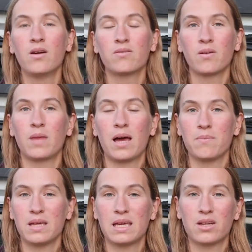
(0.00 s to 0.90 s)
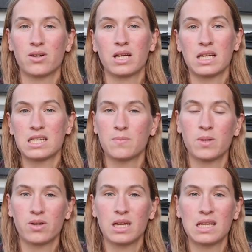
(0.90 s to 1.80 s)
from that beginner
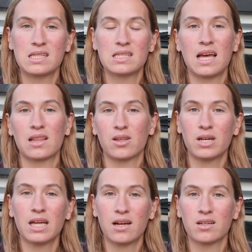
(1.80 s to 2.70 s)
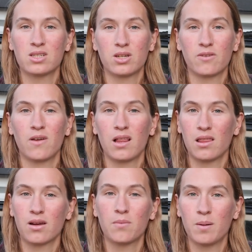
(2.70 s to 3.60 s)
experience and learning how to surf a
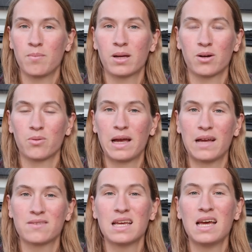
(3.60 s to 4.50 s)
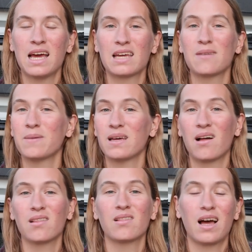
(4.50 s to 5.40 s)
little bit bigger waves. It can be a
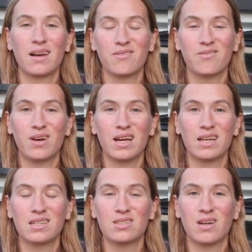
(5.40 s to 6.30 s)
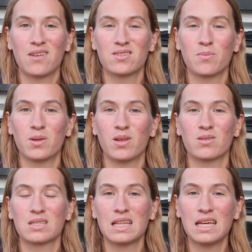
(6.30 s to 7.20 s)
lot of fun to have some of
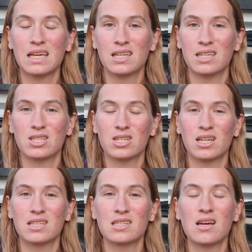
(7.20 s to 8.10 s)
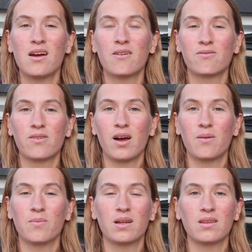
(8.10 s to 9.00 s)
those clean conditions
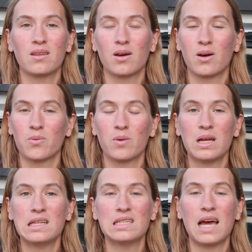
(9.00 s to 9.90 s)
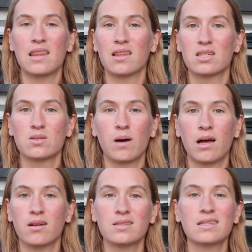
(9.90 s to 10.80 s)
from the wind and the
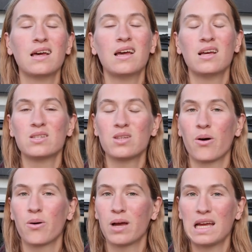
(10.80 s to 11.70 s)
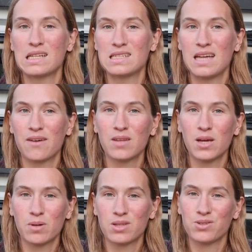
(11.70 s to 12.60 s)
swells. So it's definitely
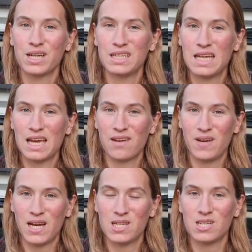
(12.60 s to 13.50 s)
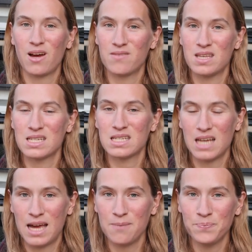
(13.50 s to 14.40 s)
worth trying to take advantage of this
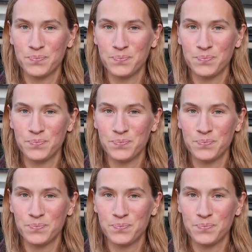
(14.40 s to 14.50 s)
time.